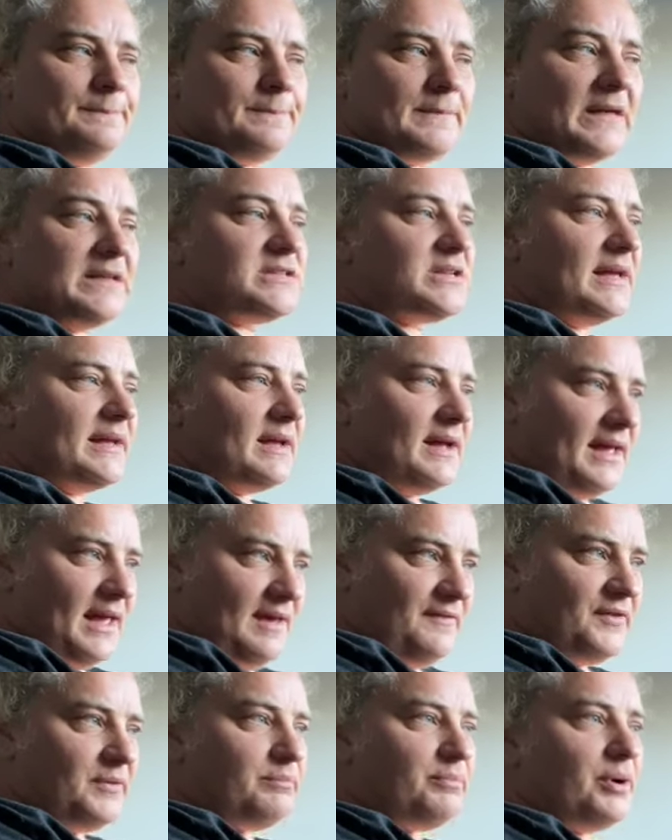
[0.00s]
it's like I
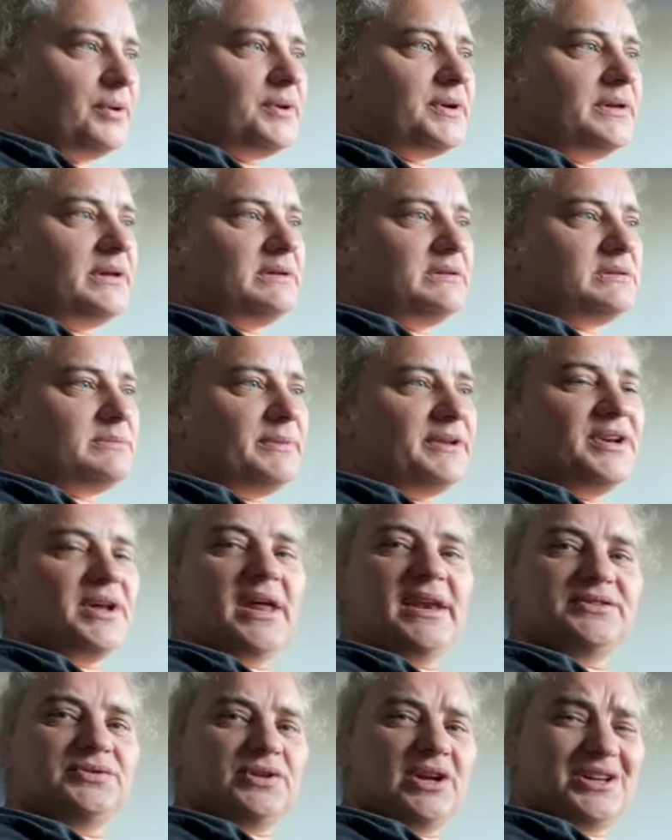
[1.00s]
haven't broken into my
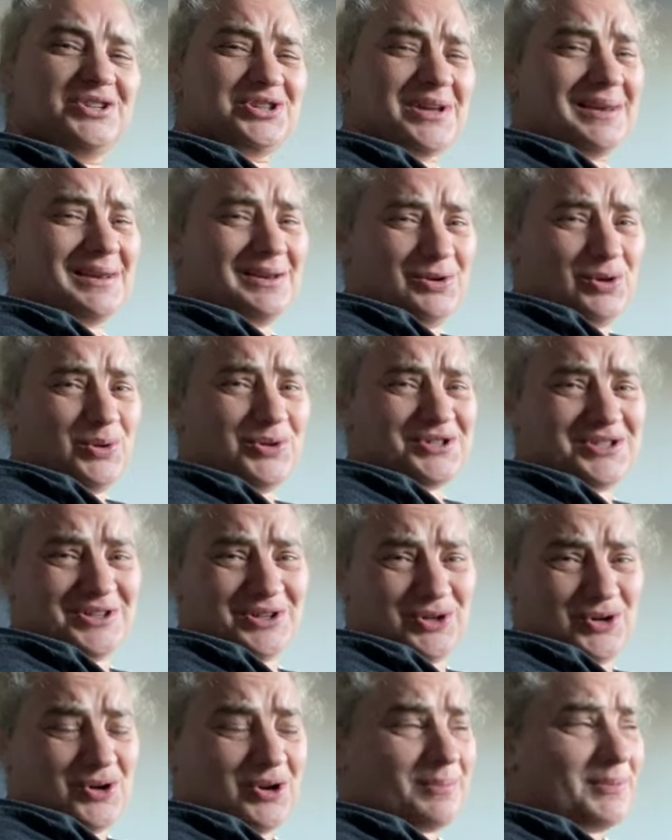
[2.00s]
Nigella Lawson
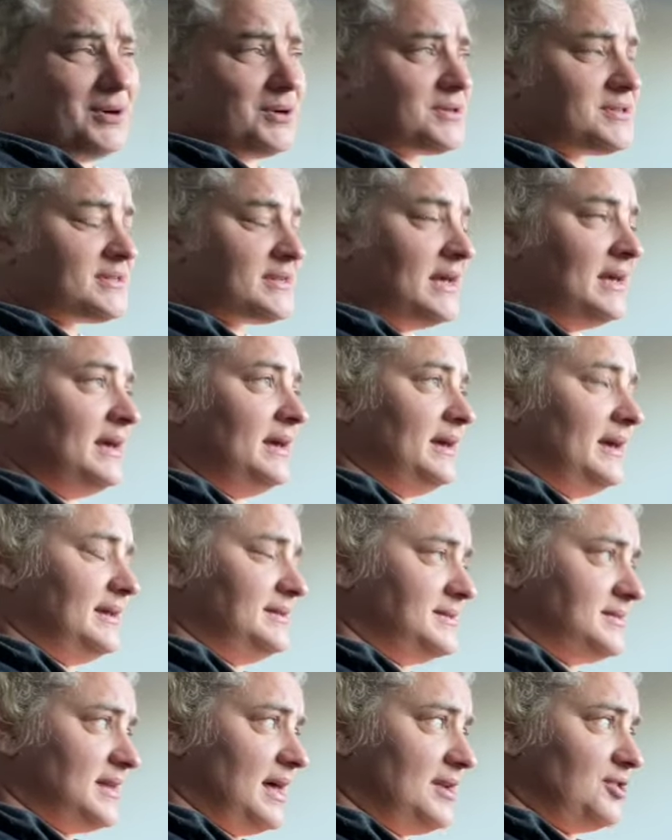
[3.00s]
cookbooks and
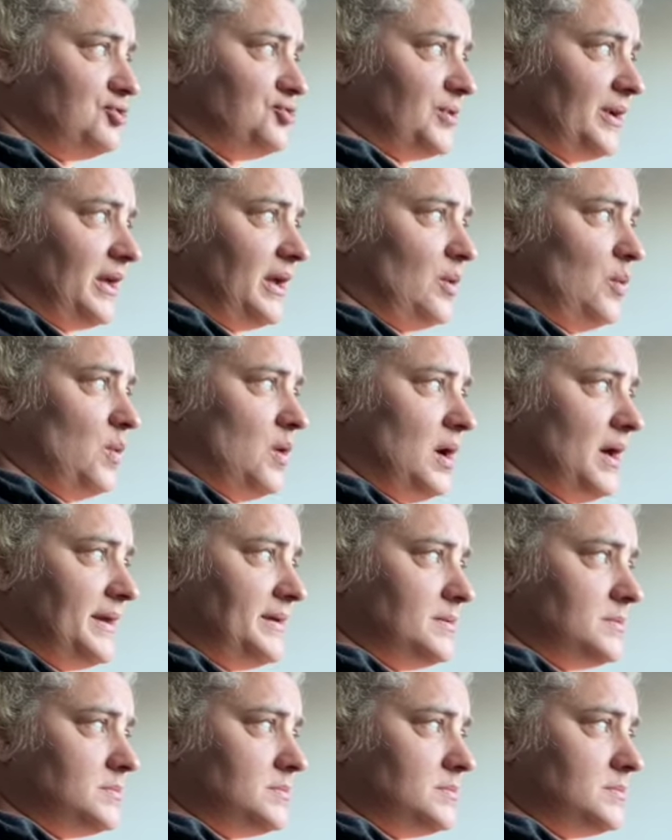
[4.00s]
started drinking wine.